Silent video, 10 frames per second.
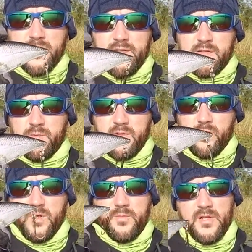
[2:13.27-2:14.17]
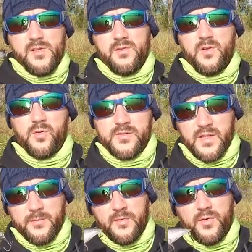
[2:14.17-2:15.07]
on this one as well, but the only
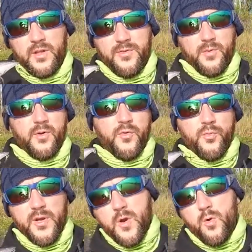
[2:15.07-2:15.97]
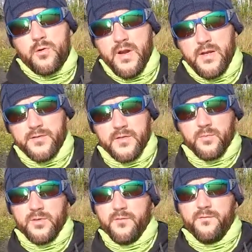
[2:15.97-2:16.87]
time I really throw a 3/4 ounce is
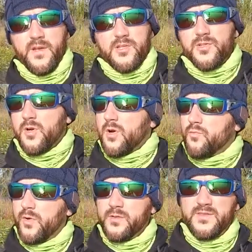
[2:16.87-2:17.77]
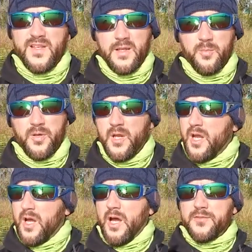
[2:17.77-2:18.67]
when the fish are real deep.
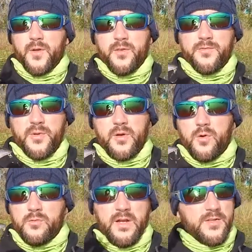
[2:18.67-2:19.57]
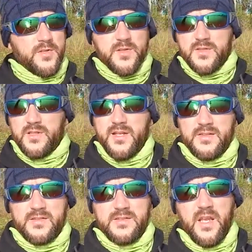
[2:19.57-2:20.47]
I'll throw the 3/4 ounce and just let it
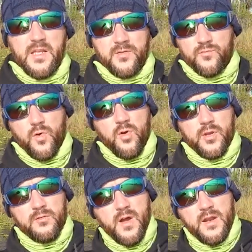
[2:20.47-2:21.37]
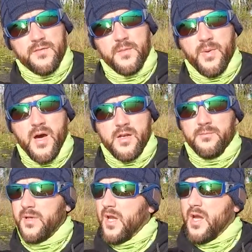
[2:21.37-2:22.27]
sink and roll it right off the bottom.
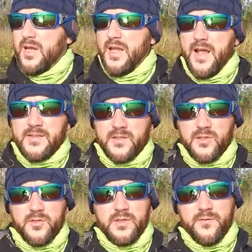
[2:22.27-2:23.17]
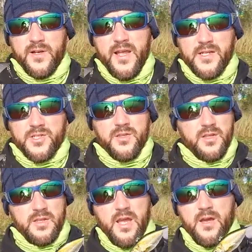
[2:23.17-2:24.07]
It has a little different action
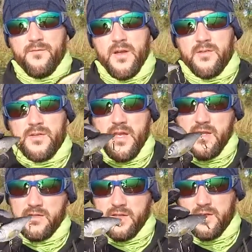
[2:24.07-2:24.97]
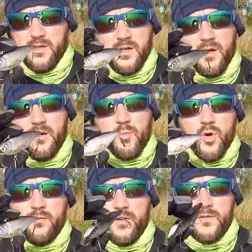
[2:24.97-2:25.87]
than a 1/2 ounce. It has like a more
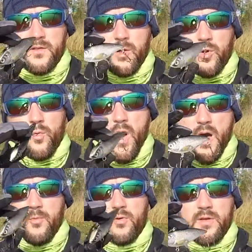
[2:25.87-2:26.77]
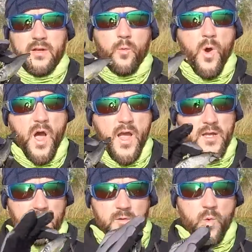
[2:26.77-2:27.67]
of a slower wobble and a
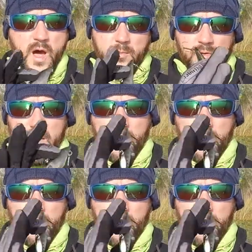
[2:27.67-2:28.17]
wider wobble,